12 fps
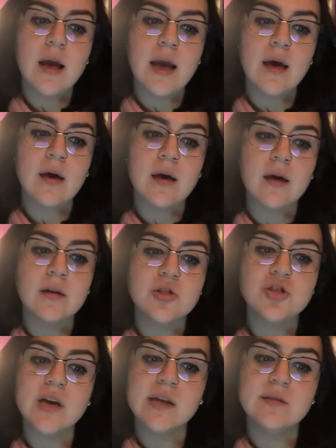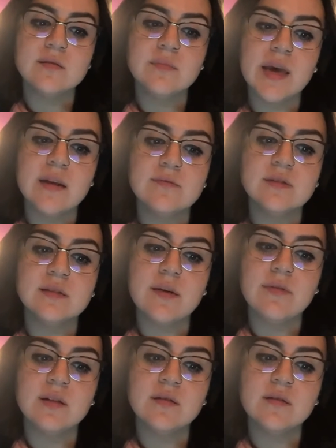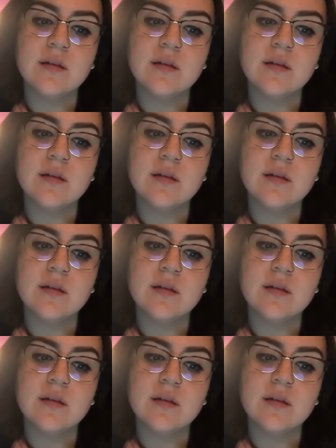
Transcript: and Gen is made of 7